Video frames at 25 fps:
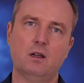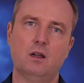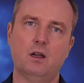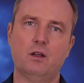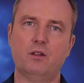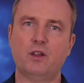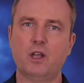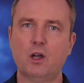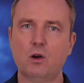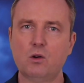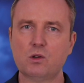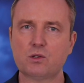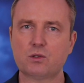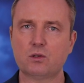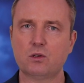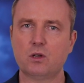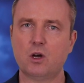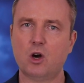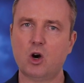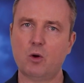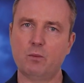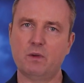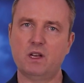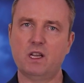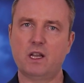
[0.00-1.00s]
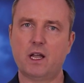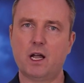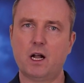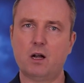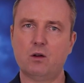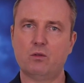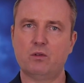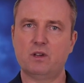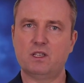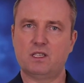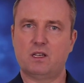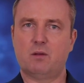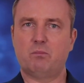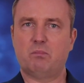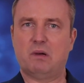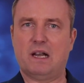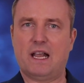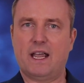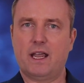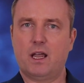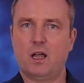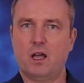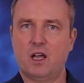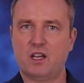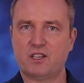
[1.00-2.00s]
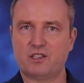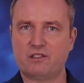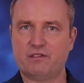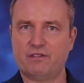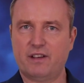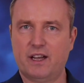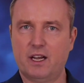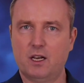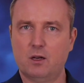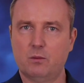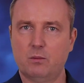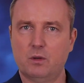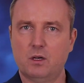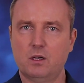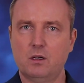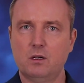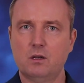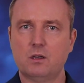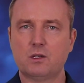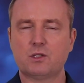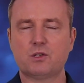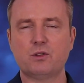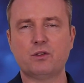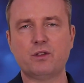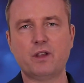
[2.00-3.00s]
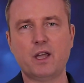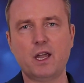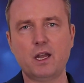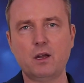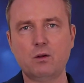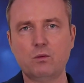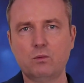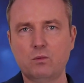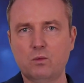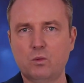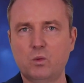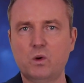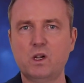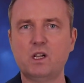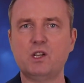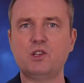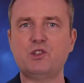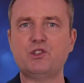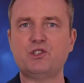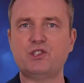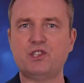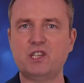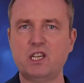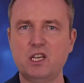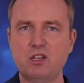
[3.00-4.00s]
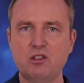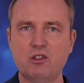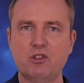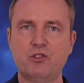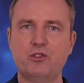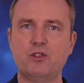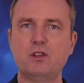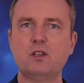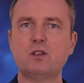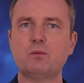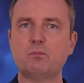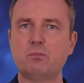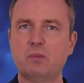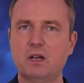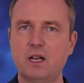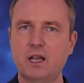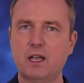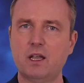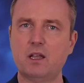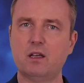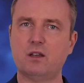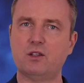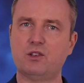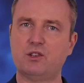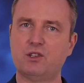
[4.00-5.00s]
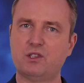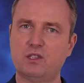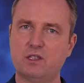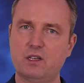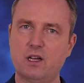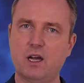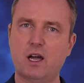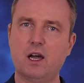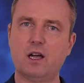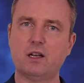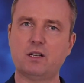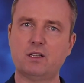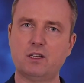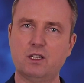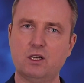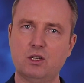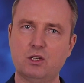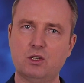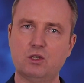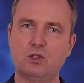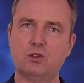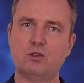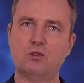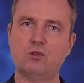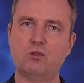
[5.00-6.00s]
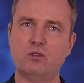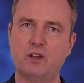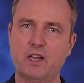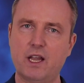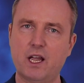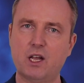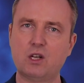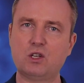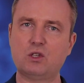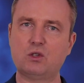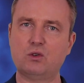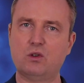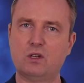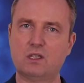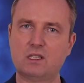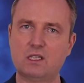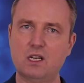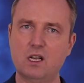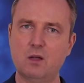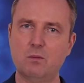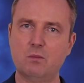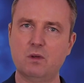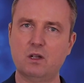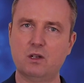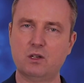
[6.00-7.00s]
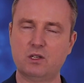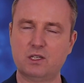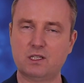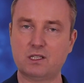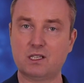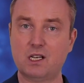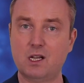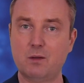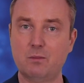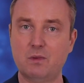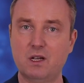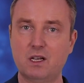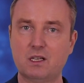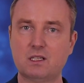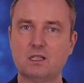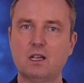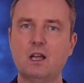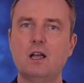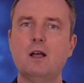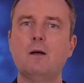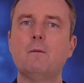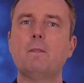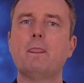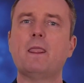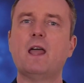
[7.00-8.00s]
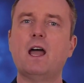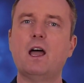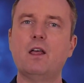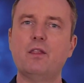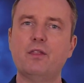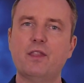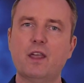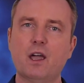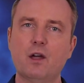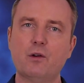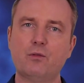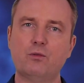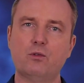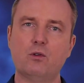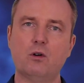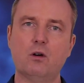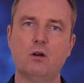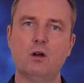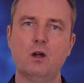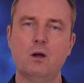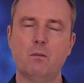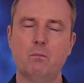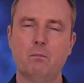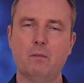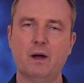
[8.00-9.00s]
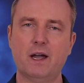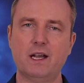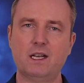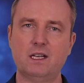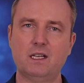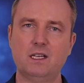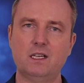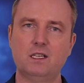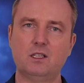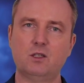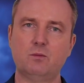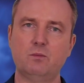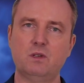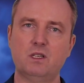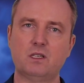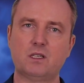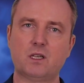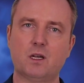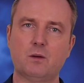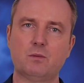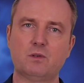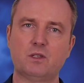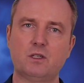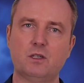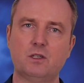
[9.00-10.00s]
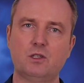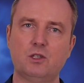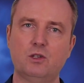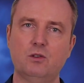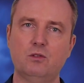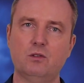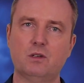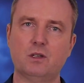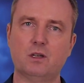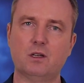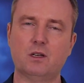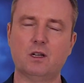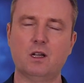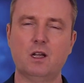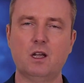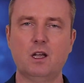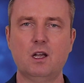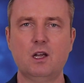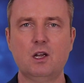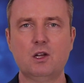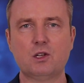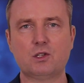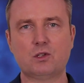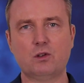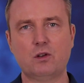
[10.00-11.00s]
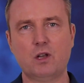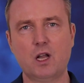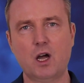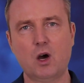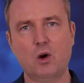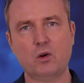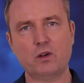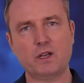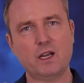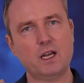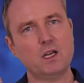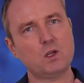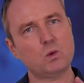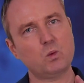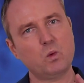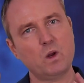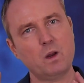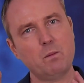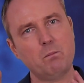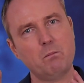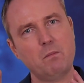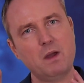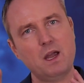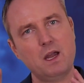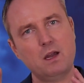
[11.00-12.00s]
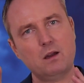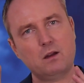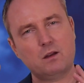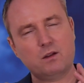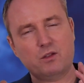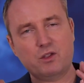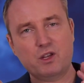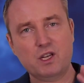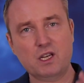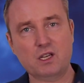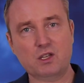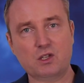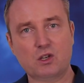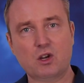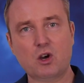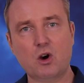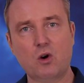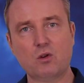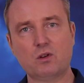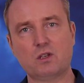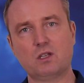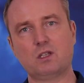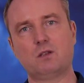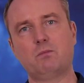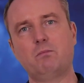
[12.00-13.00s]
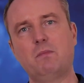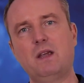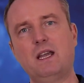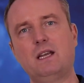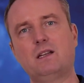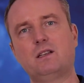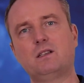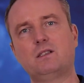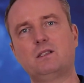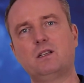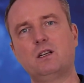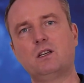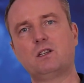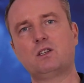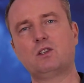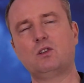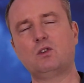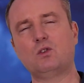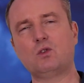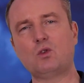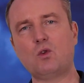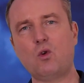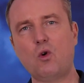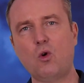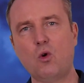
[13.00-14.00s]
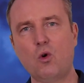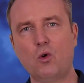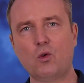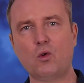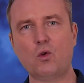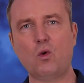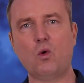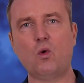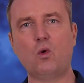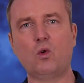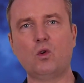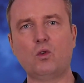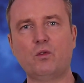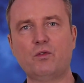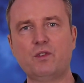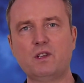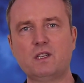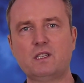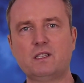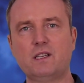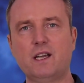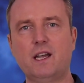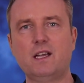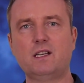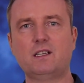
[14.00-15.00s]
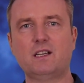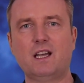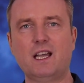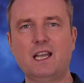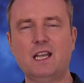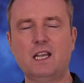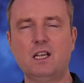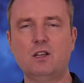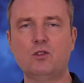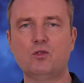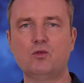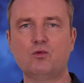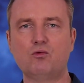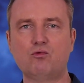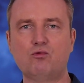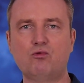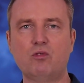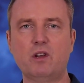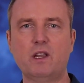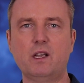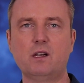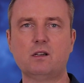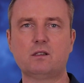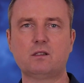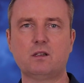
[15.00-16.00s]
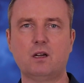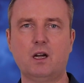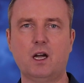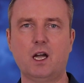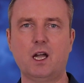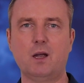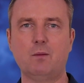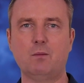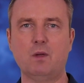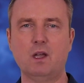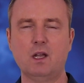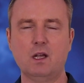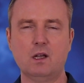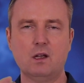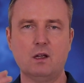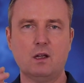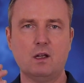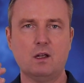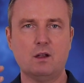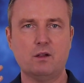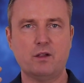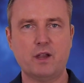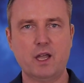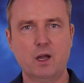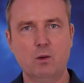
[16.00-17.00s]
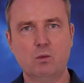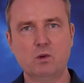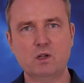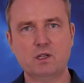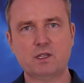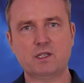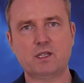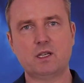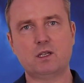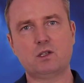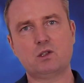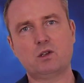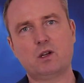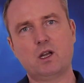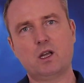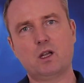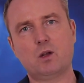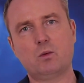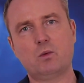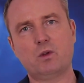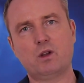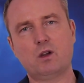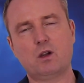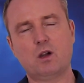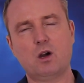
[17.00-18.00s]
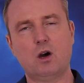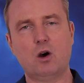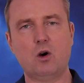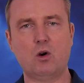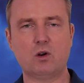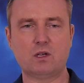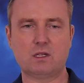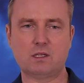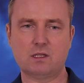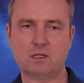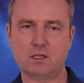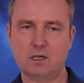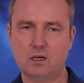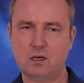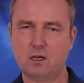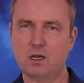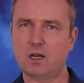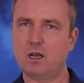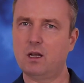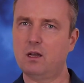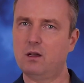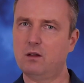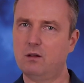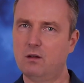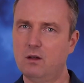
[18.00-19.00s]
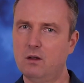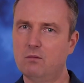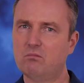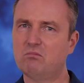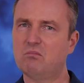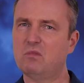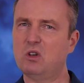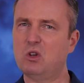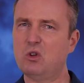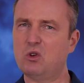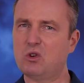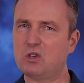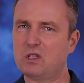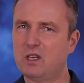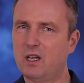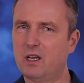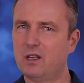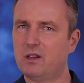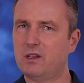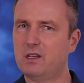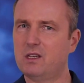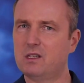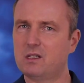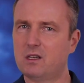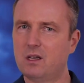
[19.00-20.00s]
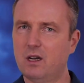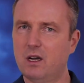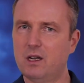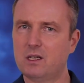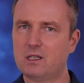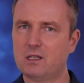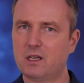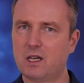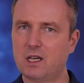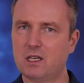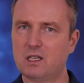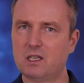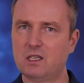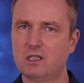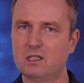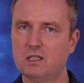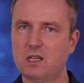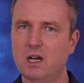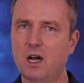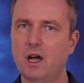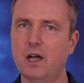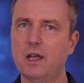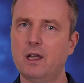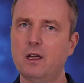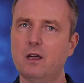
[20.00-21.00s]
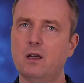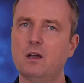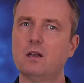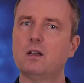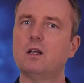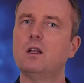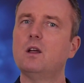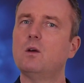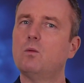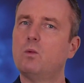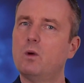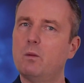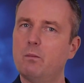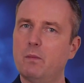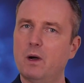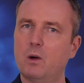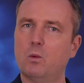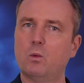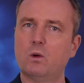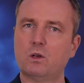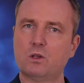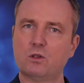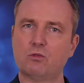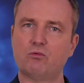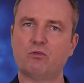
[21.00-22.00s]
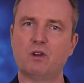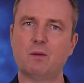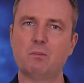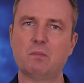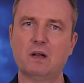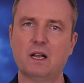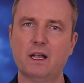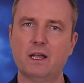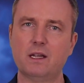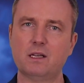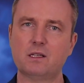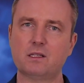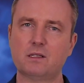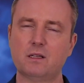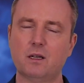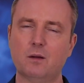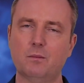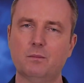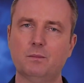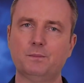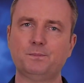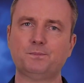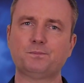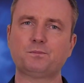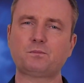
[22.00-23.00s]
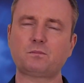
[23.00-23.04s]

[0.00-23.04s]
And they also know how many calories a player has available, so they will see that this player is starting to get to its limit, his limit and therefore might need to be substituted. So nowadays we make, these coaches make decisions on all of this data in real time. They will sit together with the coach and say, okay, looks like these guys are getting tired, we might want to replace them